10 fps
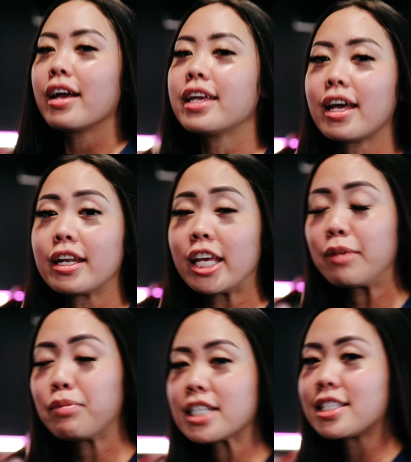Again,
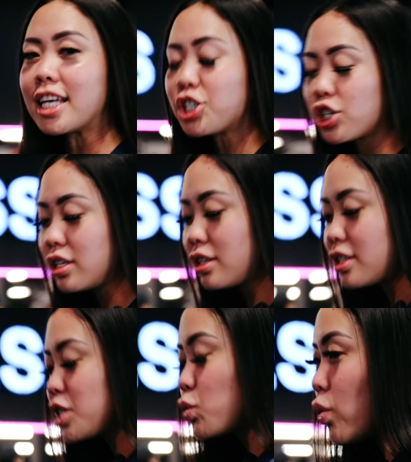hip extension
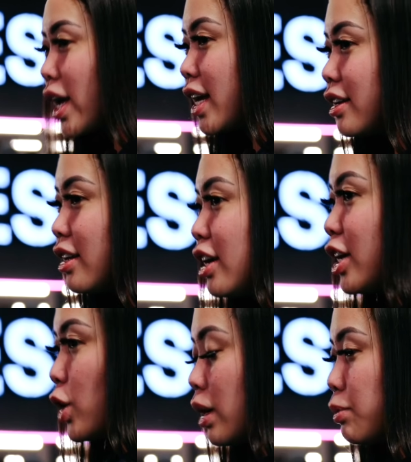is when
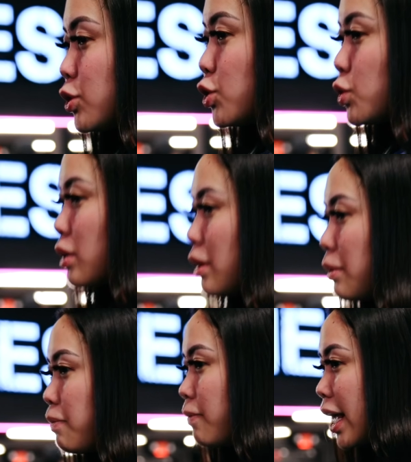you're able to
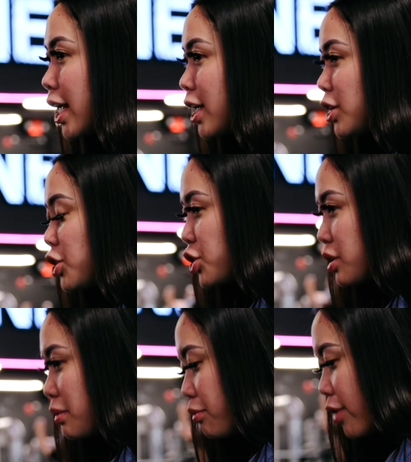
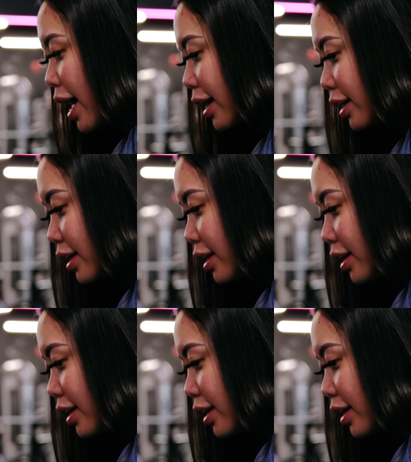hinge back